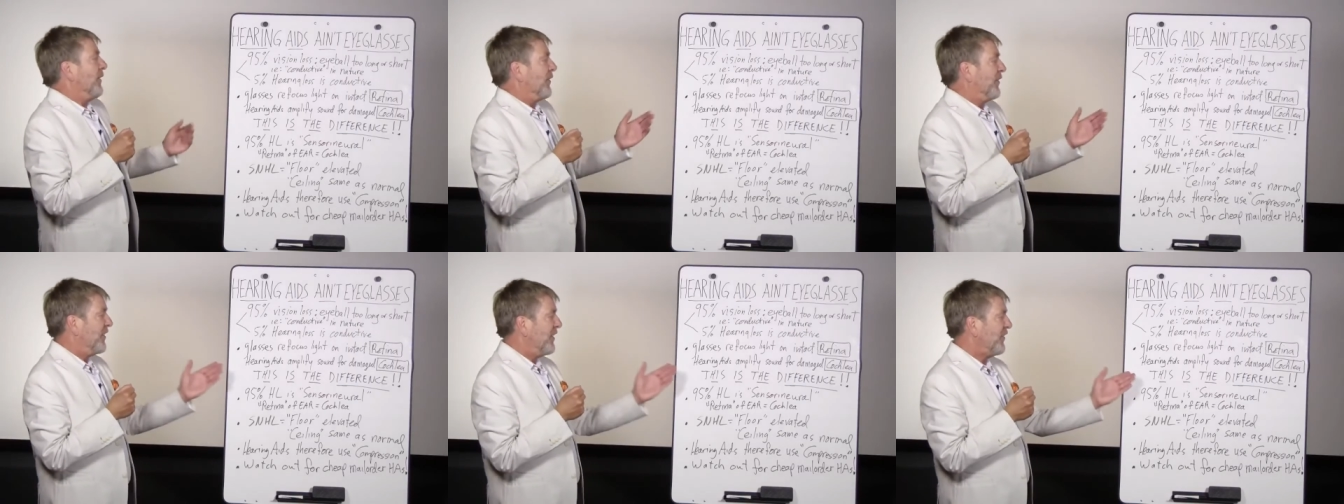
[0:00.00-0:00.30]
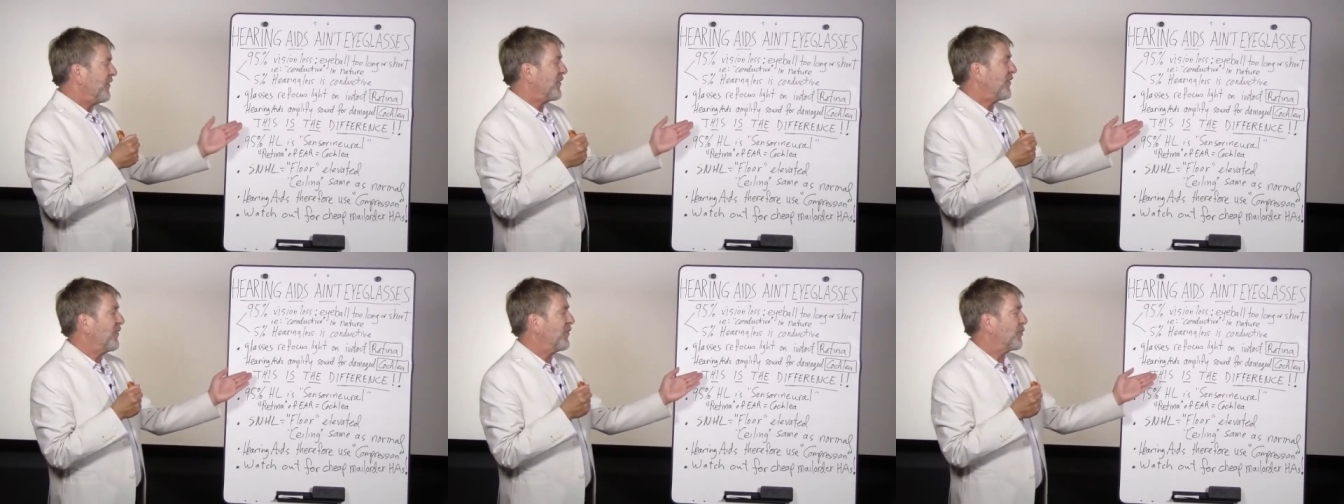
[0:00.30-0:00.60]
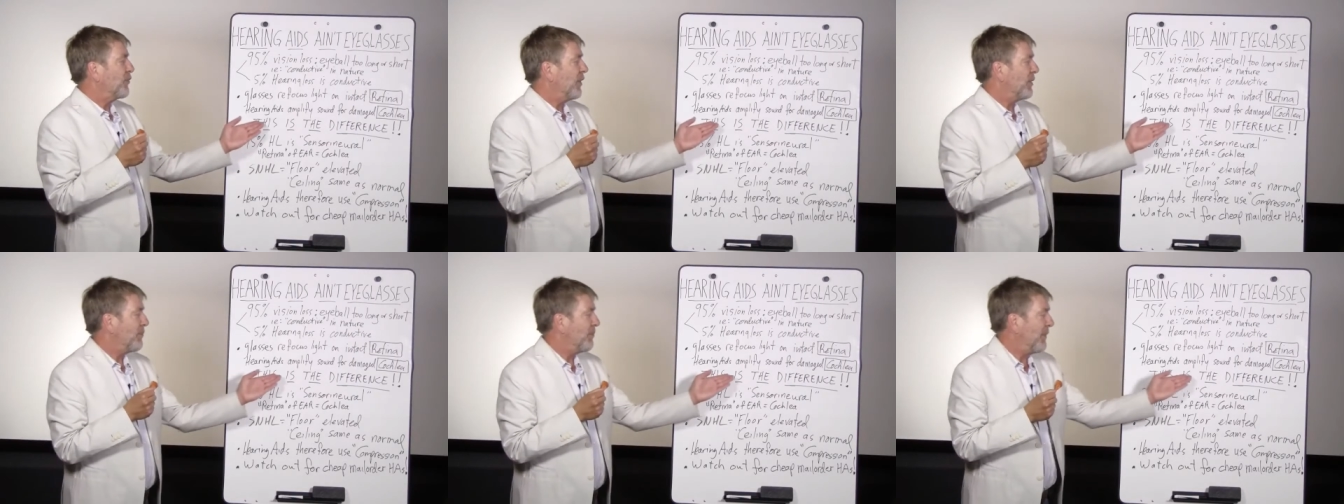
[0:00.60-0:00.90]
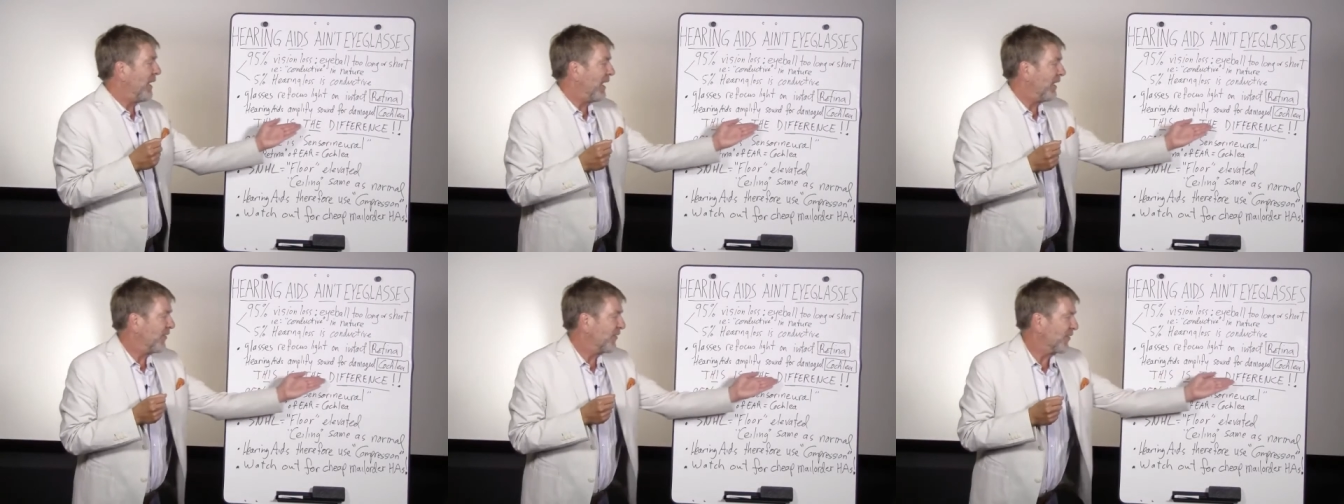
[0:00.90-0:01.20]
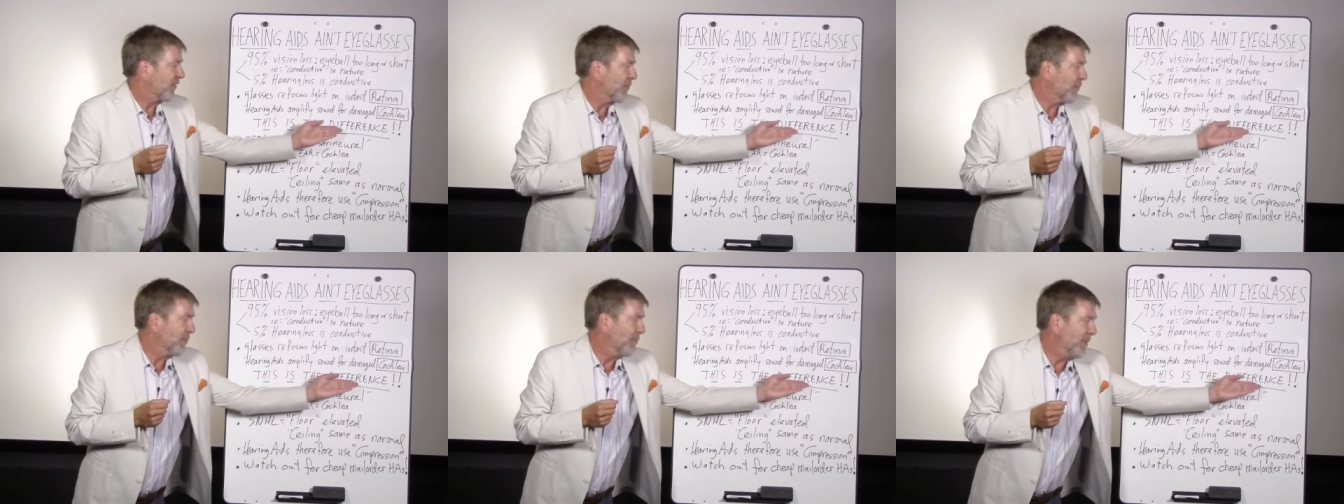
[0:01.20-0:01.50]
This is what
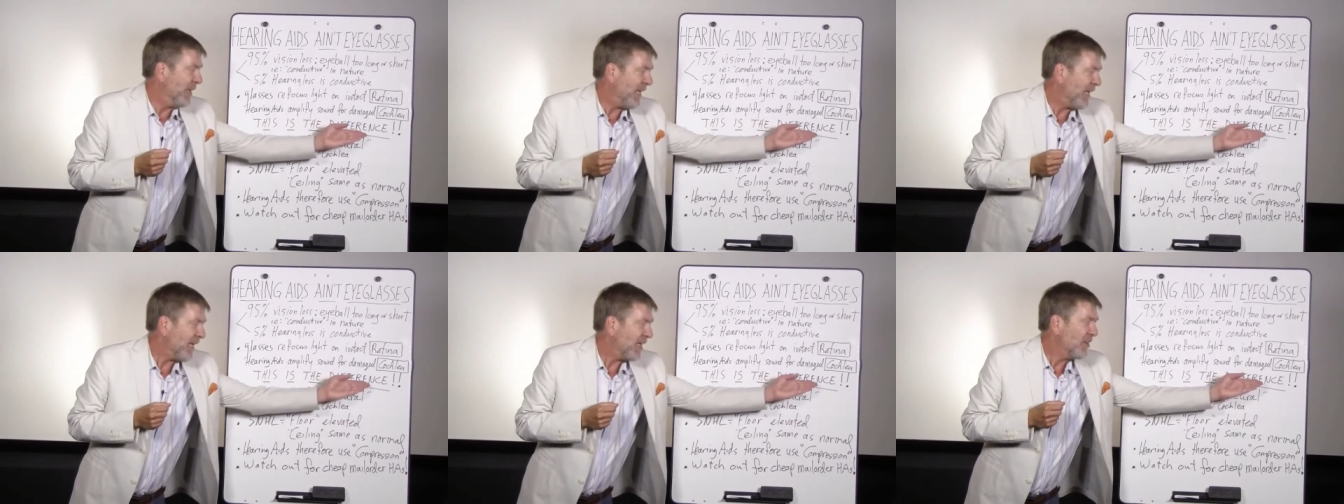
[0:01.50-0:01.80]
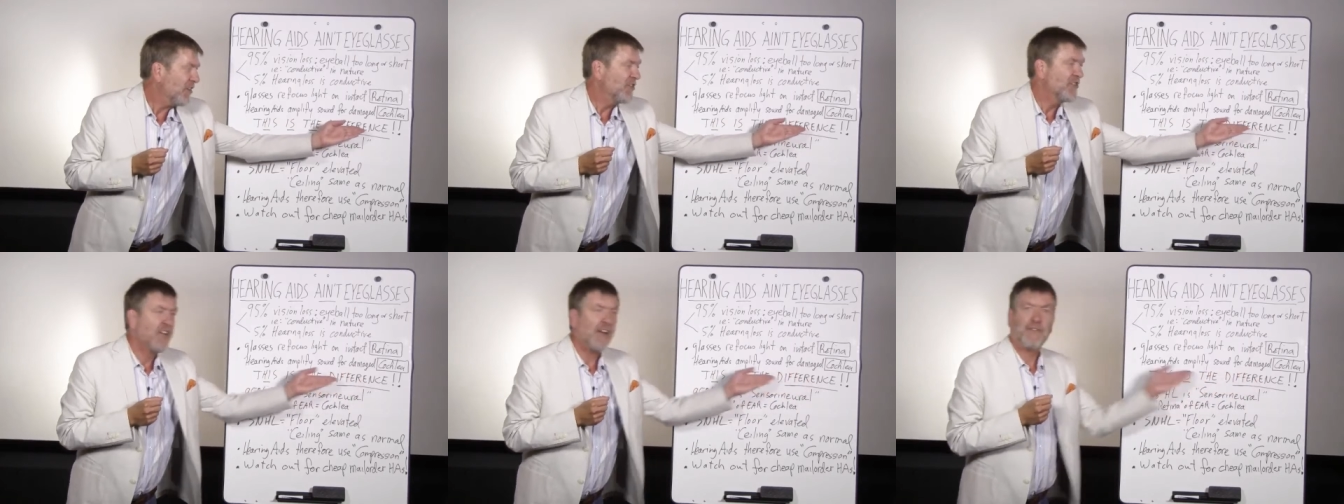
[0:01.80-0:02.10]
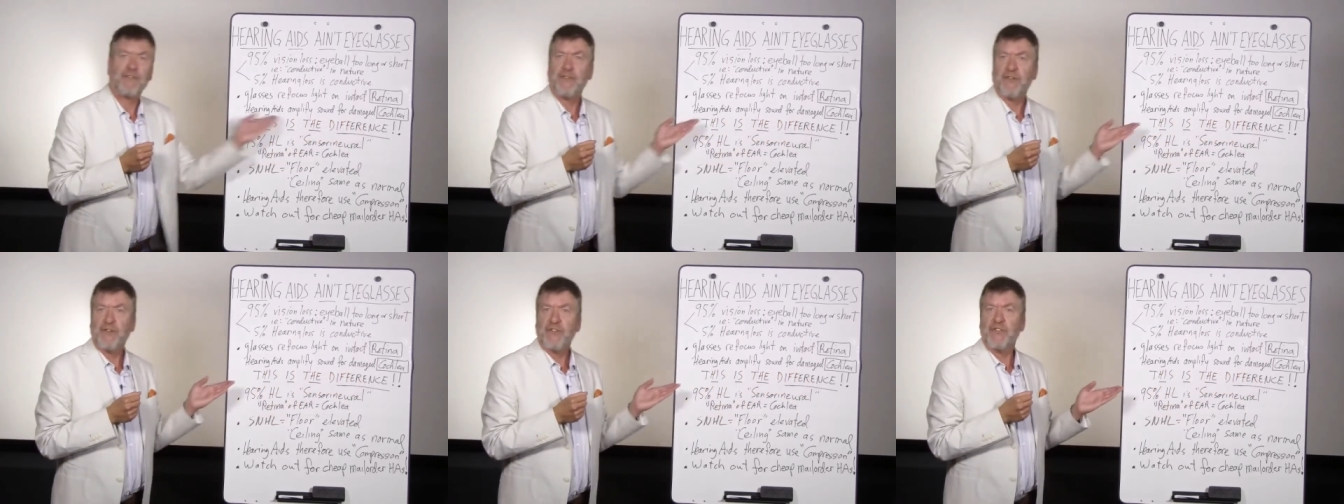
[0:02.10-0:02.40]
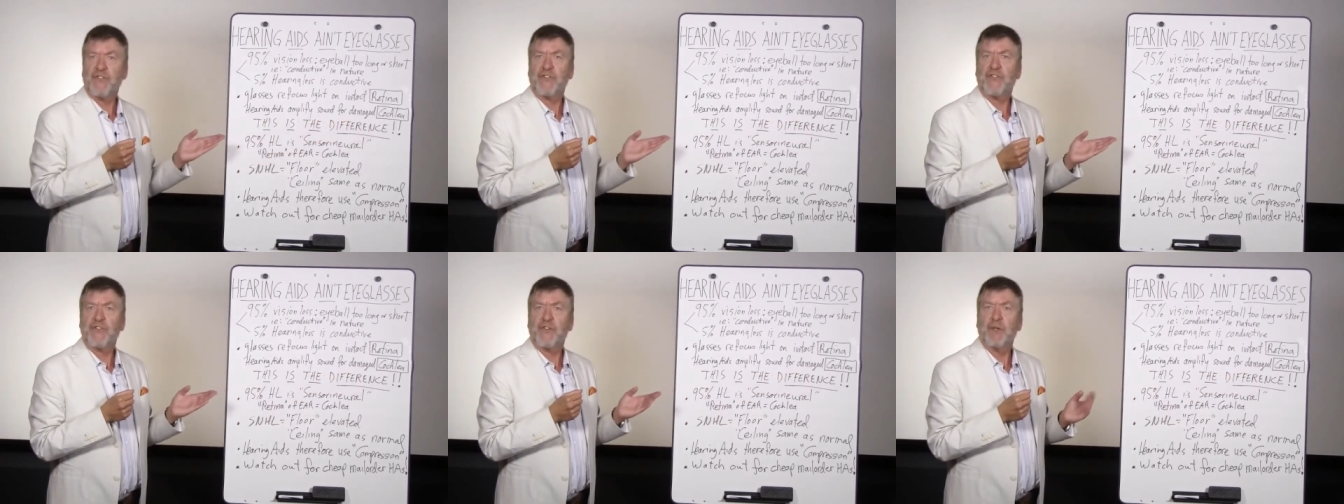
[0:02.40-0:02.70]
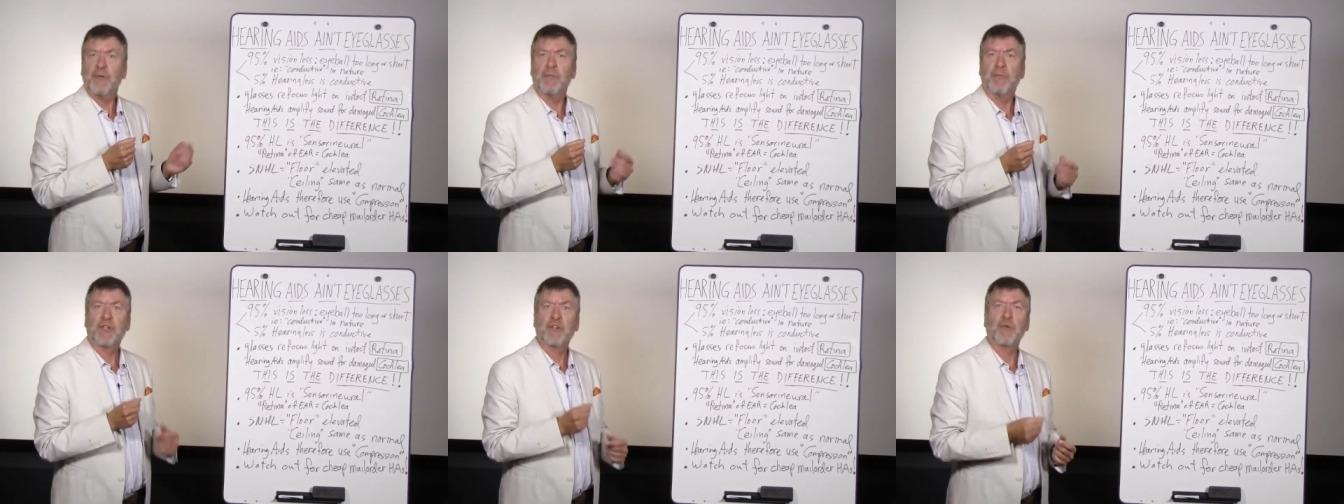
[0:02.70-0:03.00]
makes the big difference
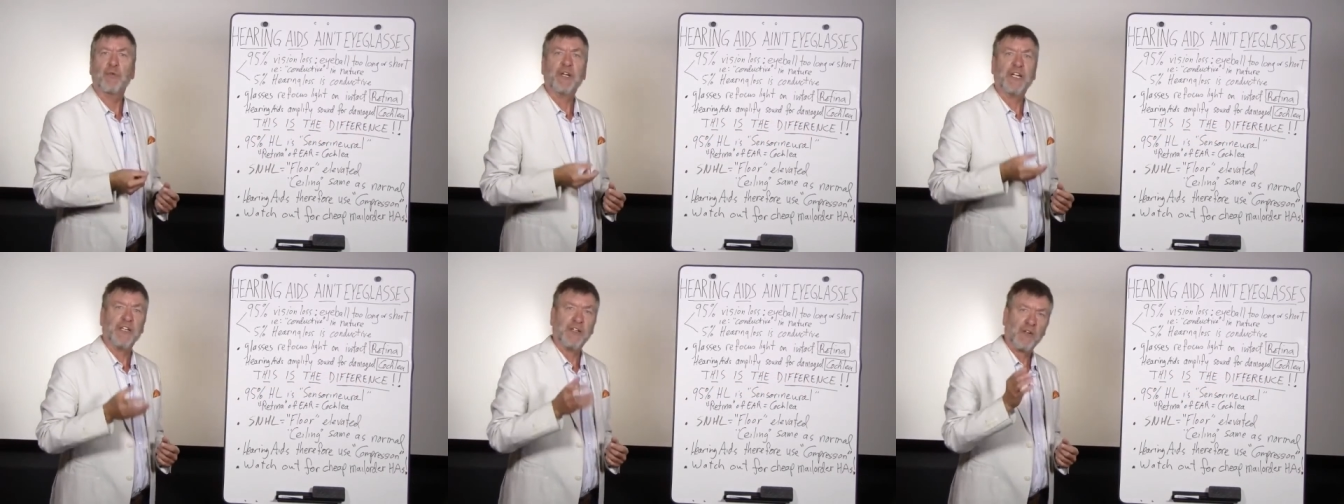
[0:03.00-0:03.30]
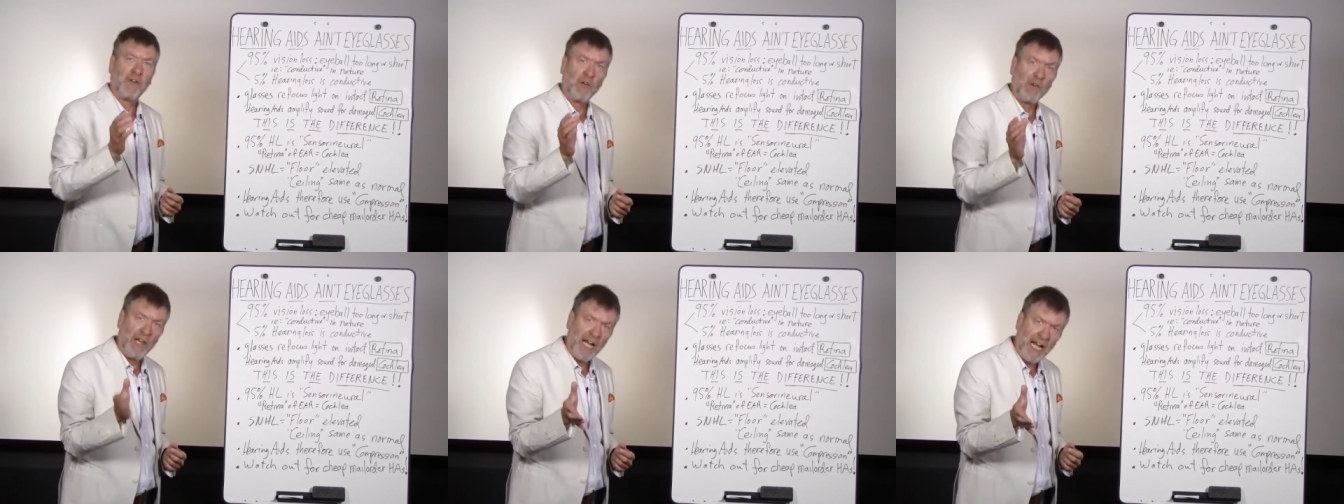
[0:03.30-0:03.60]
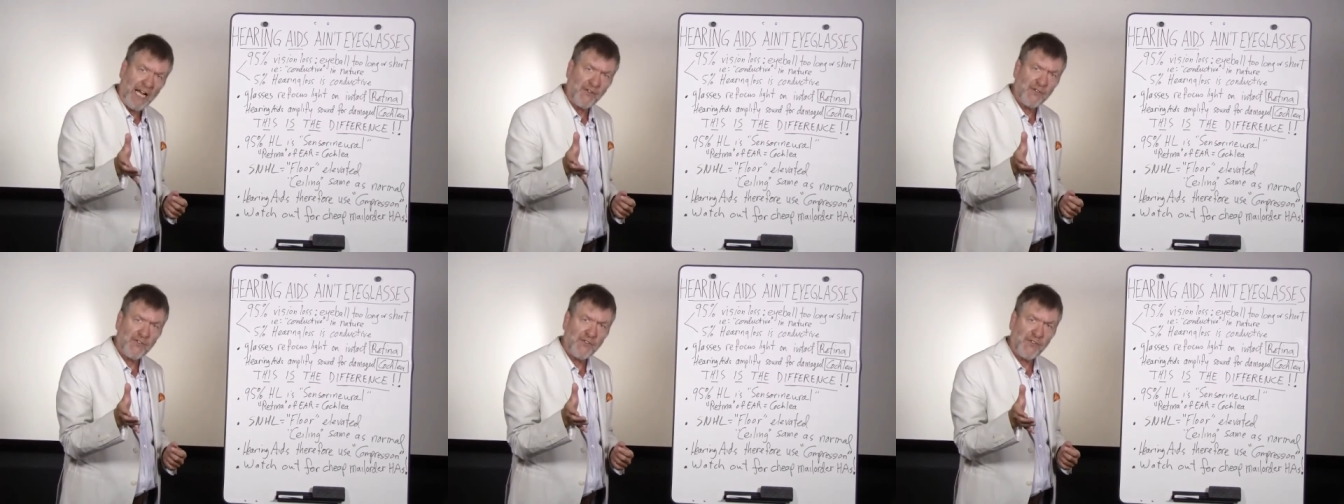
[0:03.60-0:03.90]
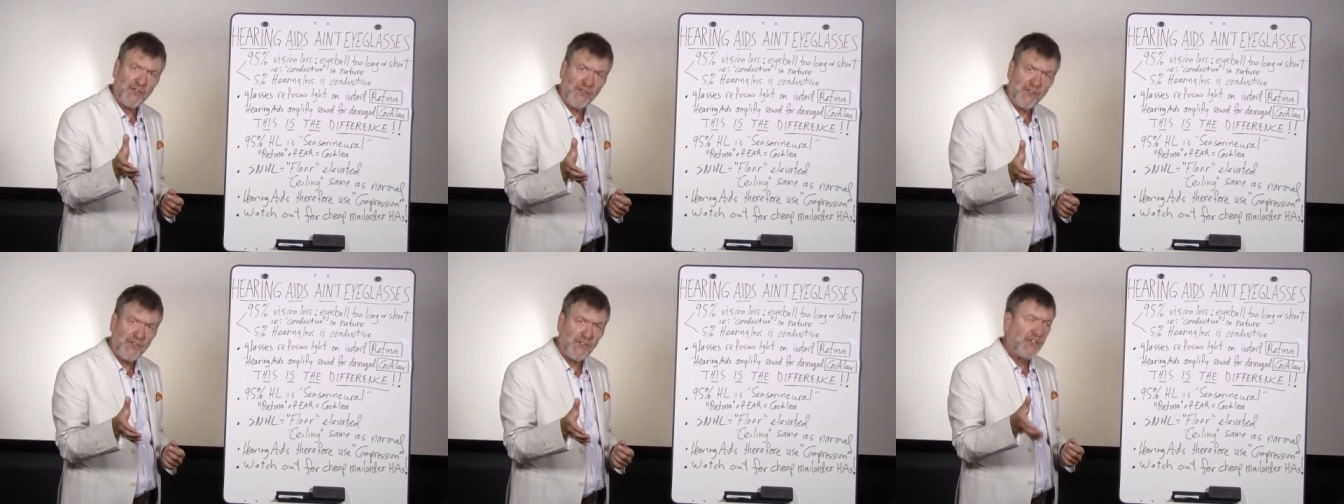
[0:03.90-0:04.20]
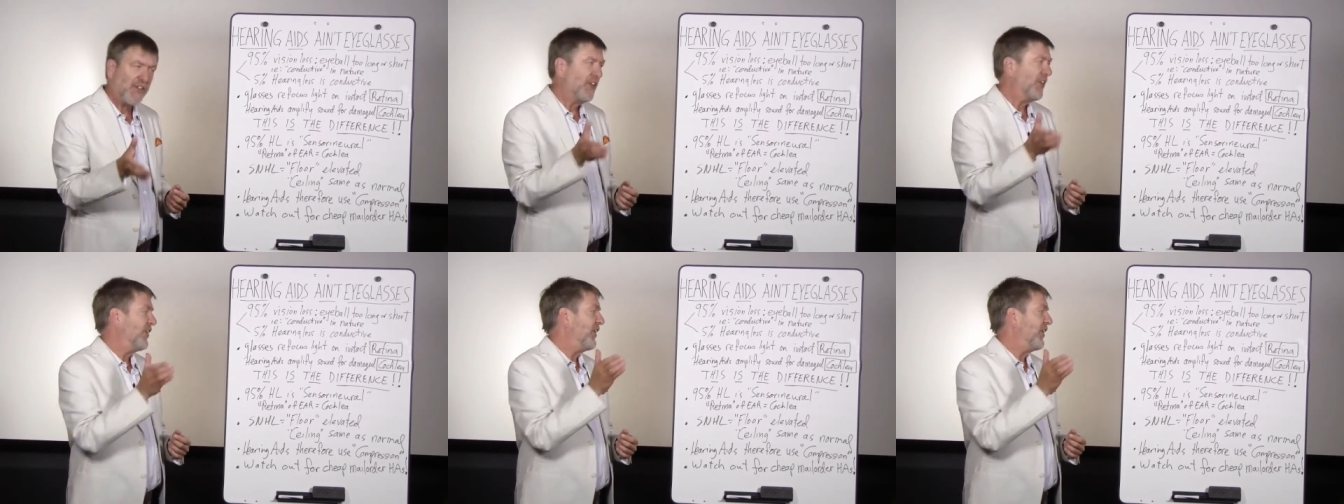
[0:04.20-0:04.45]
between glasses